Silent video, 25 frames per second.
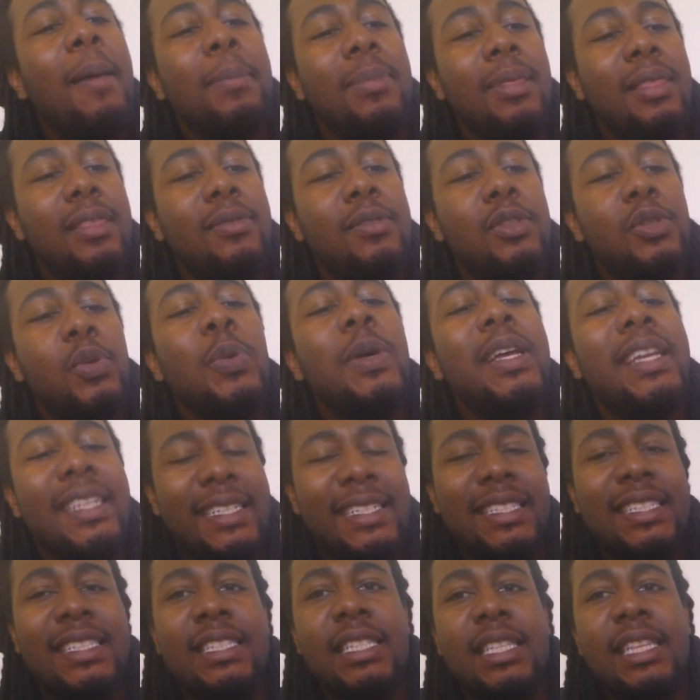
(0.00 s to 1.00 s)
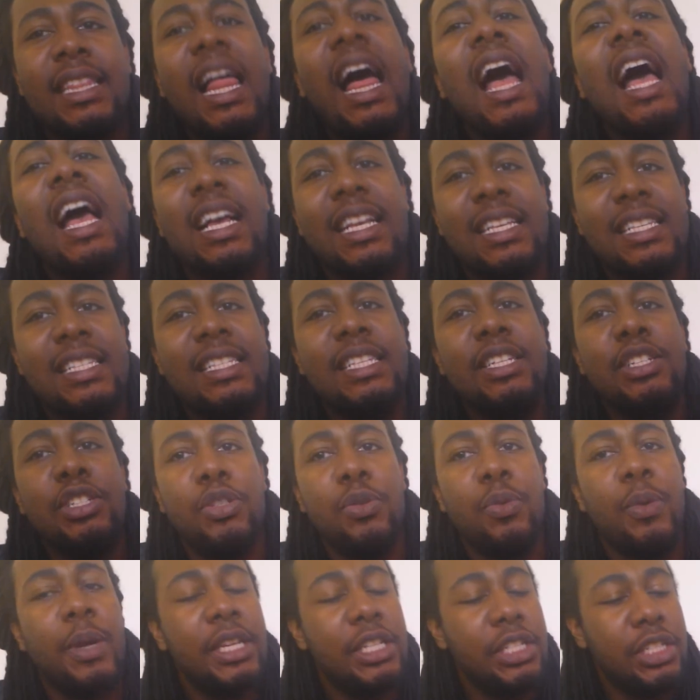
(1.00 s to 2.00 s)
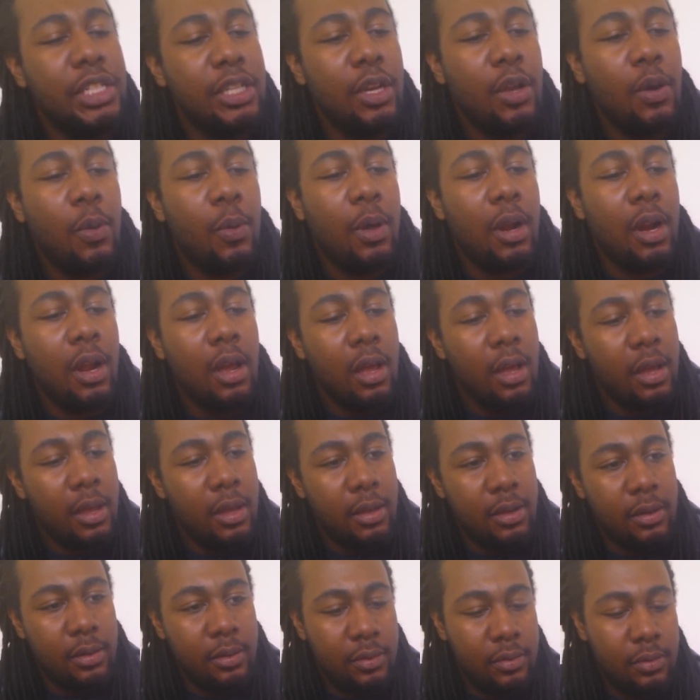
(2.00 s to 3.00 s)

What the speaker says: twist lock situation going on.